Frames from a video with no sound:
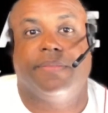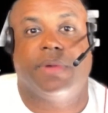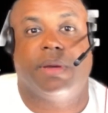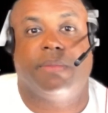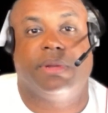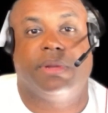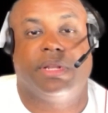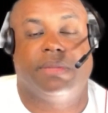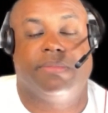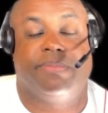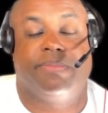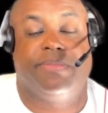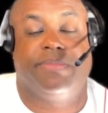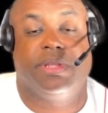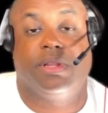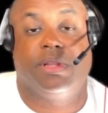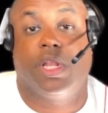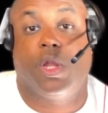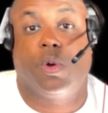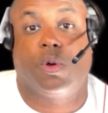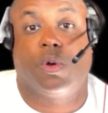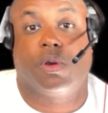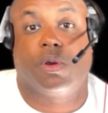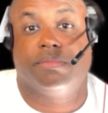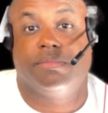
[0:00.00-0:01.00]
I'm gonna be
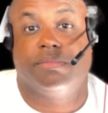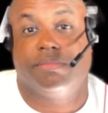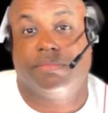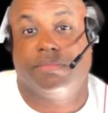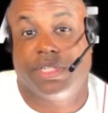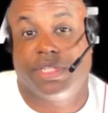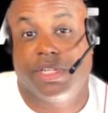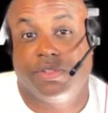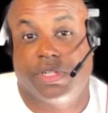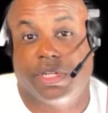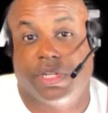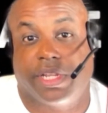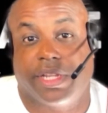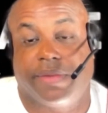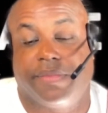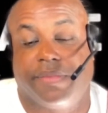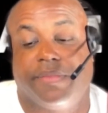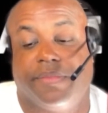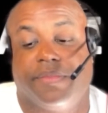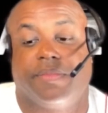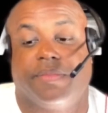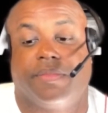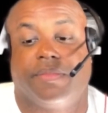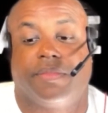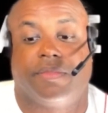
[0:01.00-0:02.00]
lower usually,
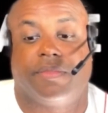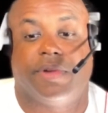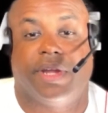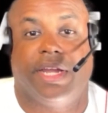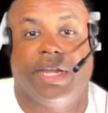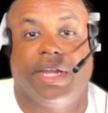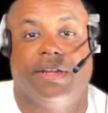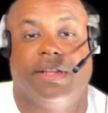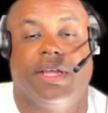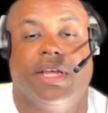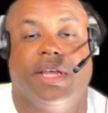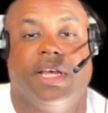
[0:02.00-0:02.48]
right?